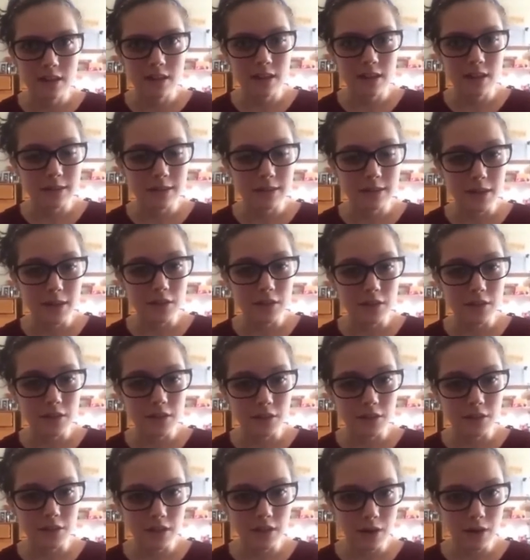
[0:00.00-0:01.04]
not to mention
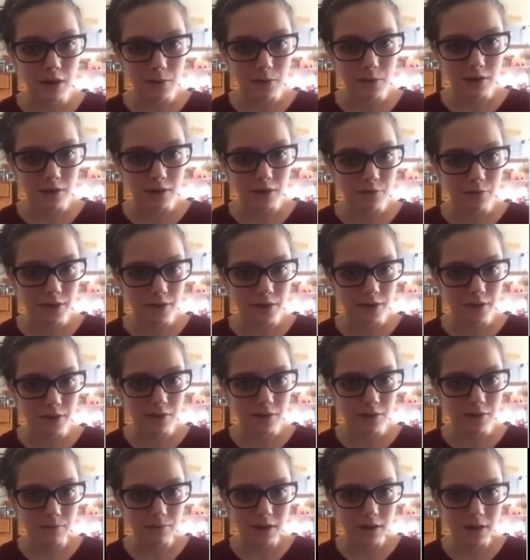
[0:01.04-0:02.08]
the drinking water in
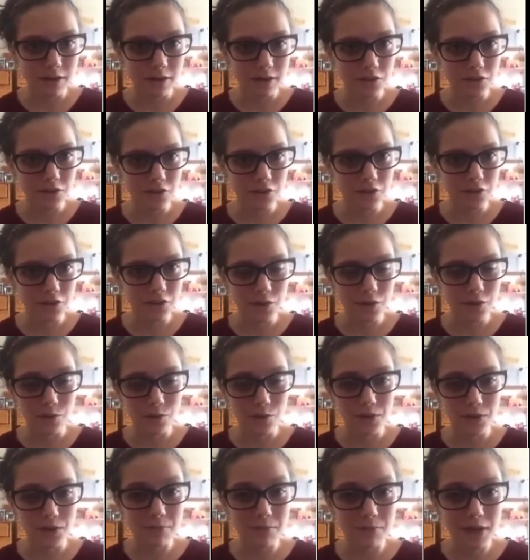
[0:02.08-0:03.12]
Western Maryland is just so
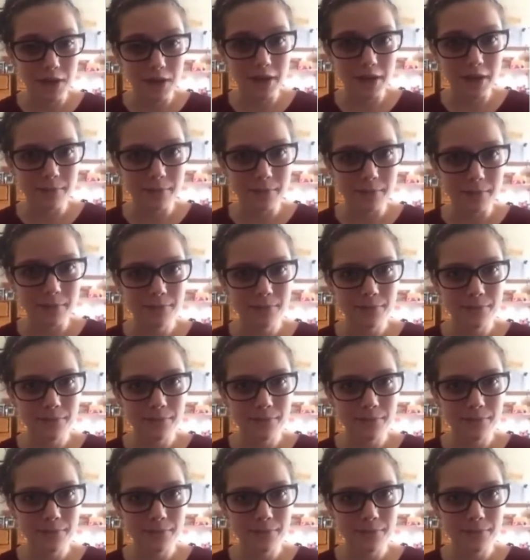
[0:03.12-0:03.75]
clean and pure.